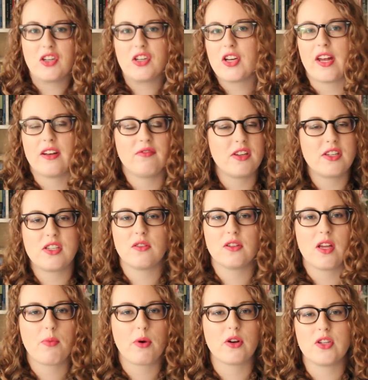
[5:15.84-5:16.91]
which again is
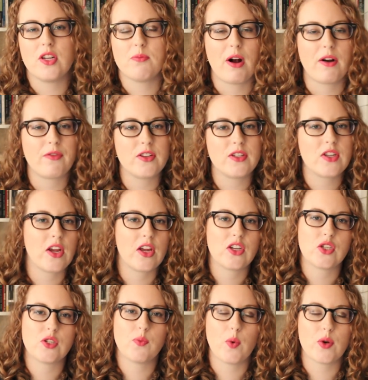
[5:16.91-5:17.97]
totally a personal preference thing. It
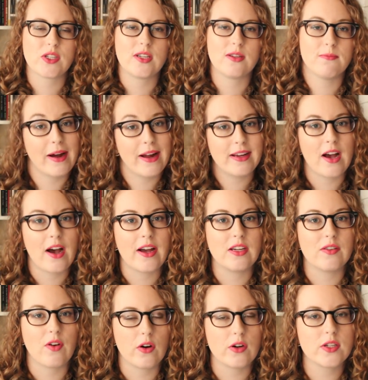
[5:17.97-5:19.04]
just wasn't my
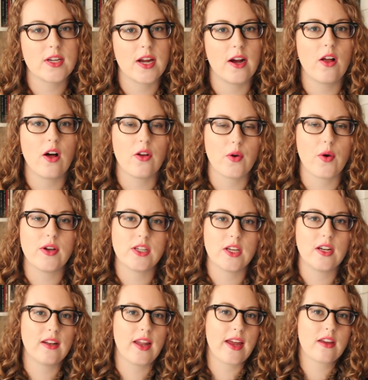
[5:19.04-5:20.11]
kind of art style, although I
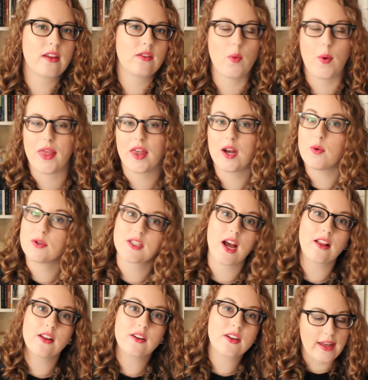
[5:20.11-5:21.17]
did like the way that it was
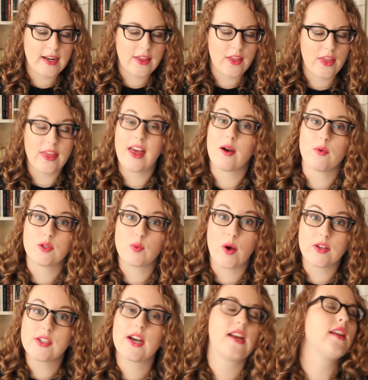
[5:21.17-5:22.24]
colored, and I thought that that was
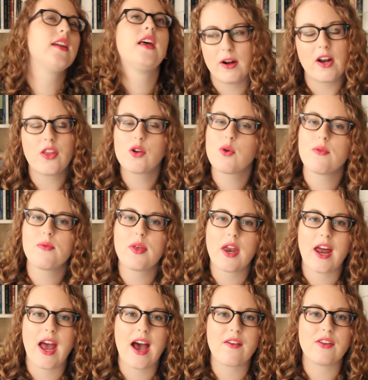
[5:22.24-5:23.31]
well done. But another quibble
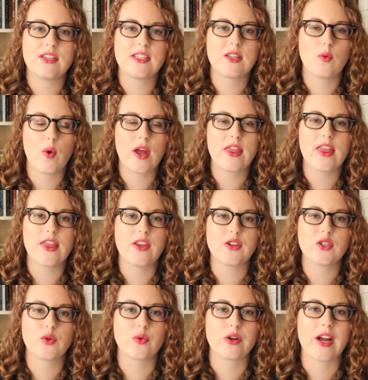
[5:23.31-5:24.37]
that I have is the way that
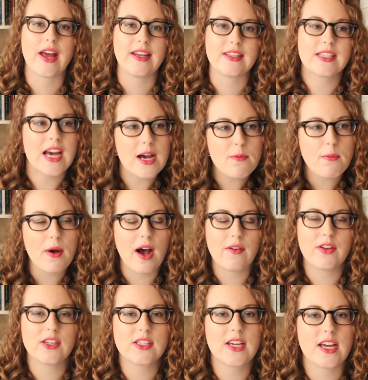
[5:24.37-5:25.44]
this story ends up.
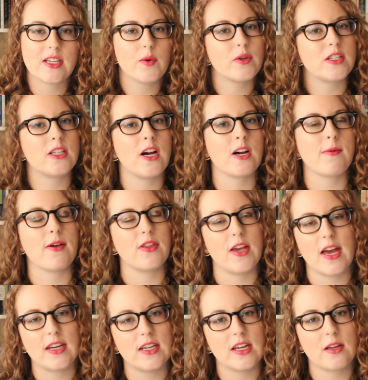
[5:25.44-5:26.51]
Obviously, I don't want to talk about
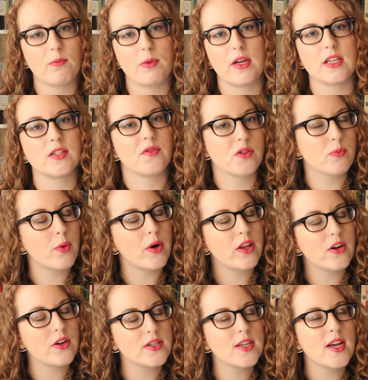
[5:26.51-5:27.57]
the ending because of
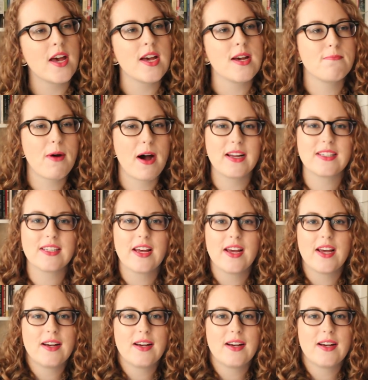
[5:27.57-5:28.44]
spoilers, but